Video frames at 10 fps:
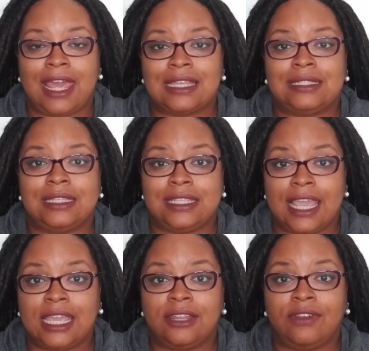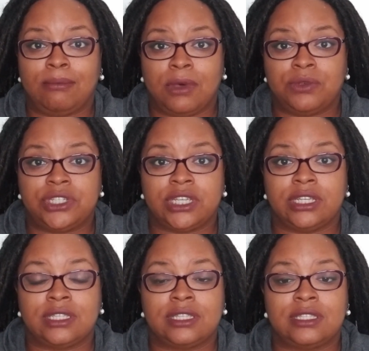as the negative
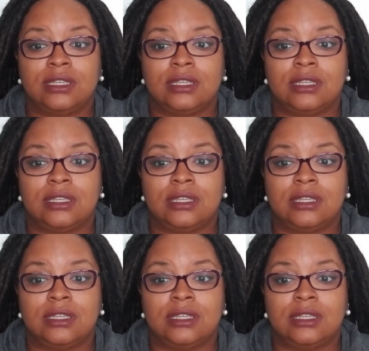emotions